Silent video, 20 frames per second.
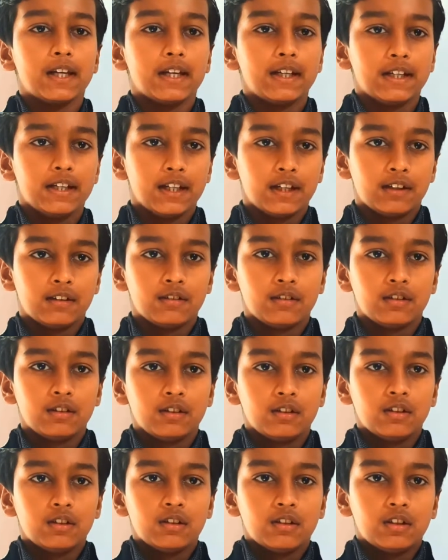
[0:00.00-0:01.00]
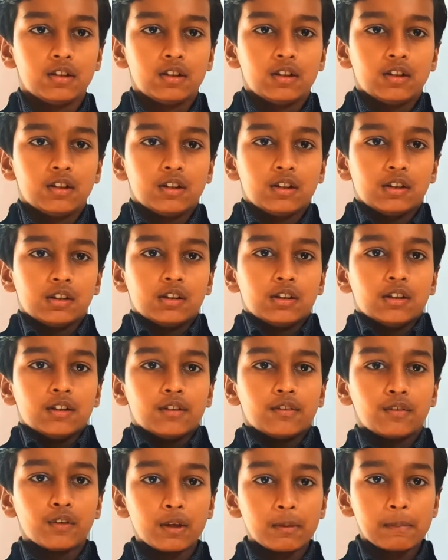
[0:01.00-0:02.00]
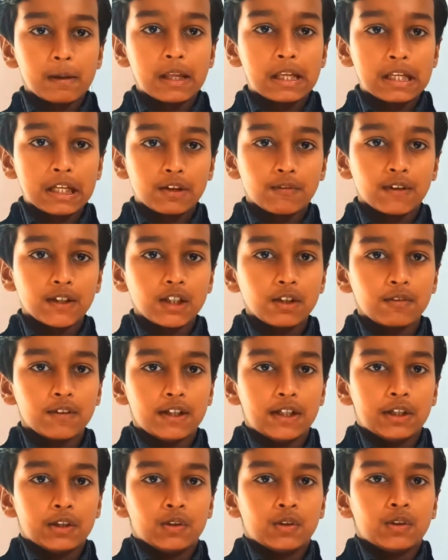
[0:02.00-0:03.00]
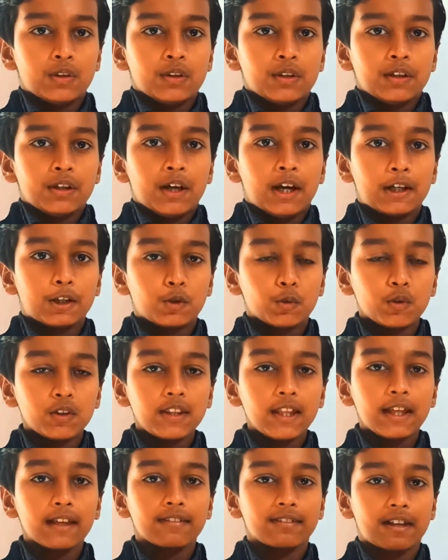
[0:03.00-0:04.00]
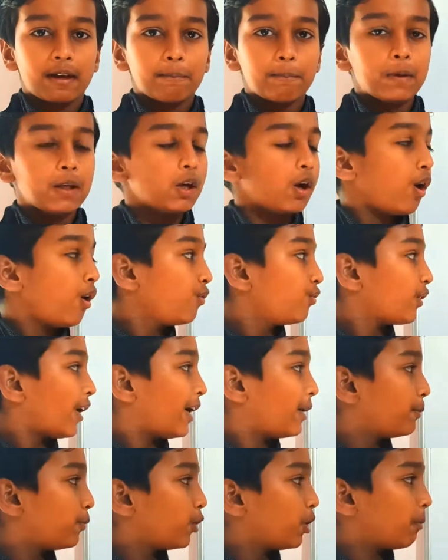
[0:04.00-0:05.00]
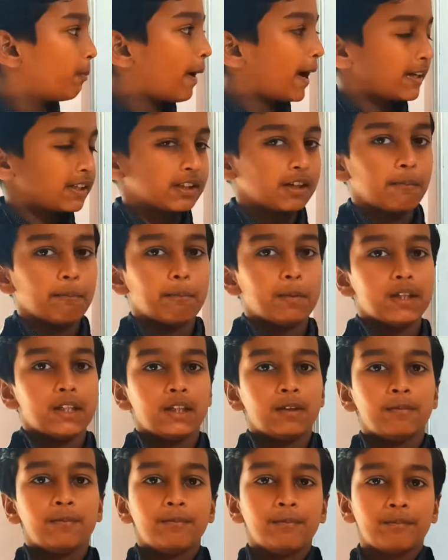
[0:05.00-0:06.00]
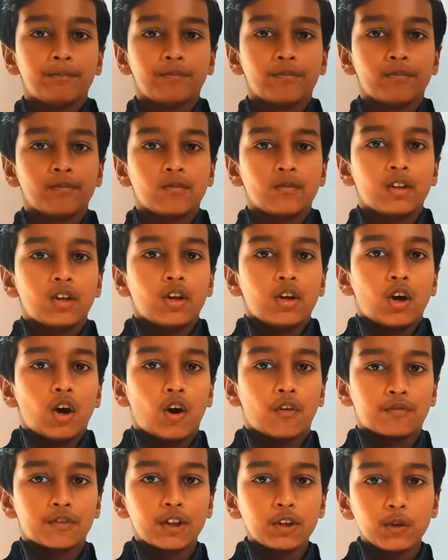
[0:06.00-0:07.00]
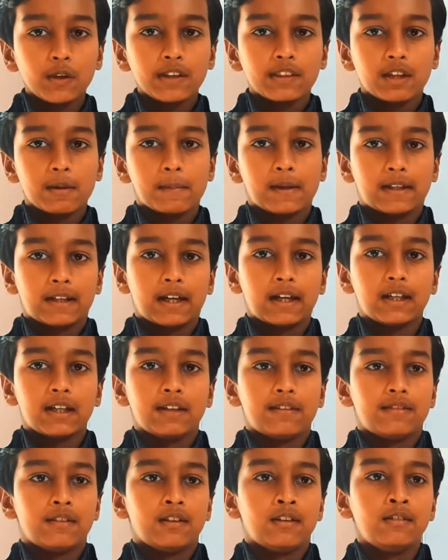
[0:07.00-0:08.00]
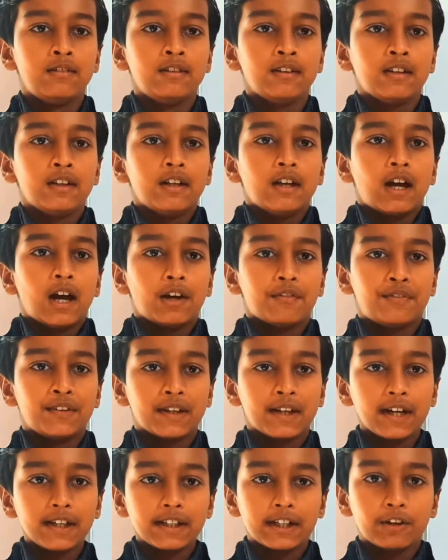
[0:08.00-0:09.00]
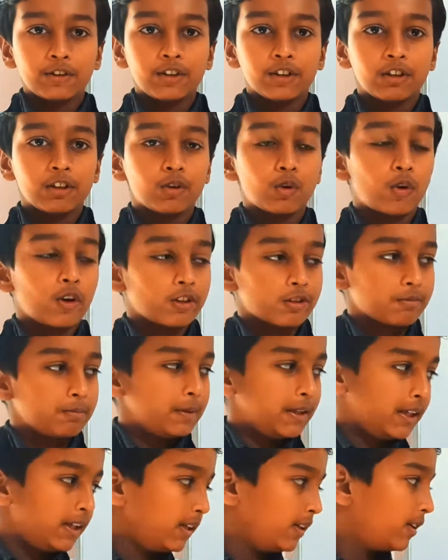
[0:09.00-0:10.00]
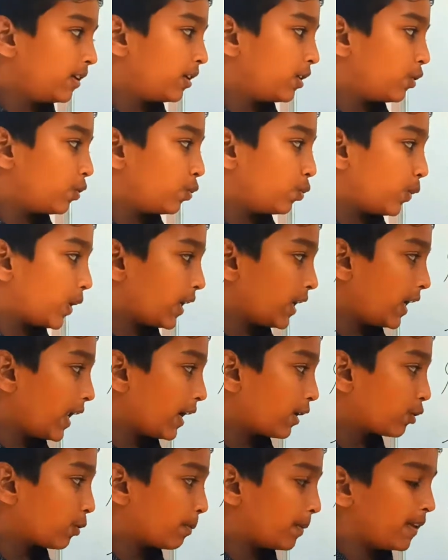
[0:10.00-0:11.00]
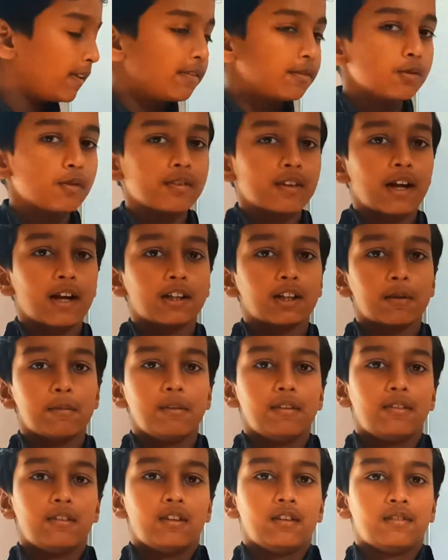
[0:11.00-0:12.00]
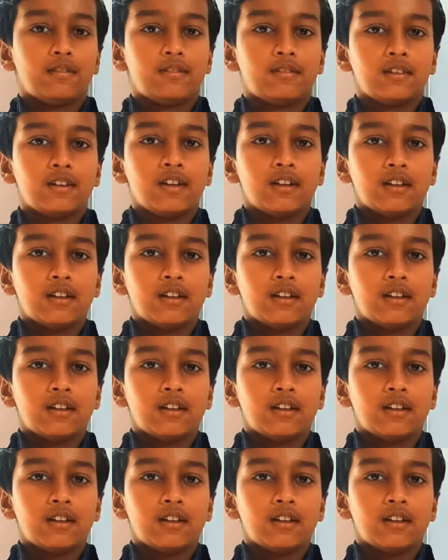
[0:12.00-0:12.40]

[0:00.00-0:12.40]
lending. So in my equity video, I took the example of Anmol Bat Company. After doing some analysis, I figured out it will cost me 1 lakh rupees to start a business.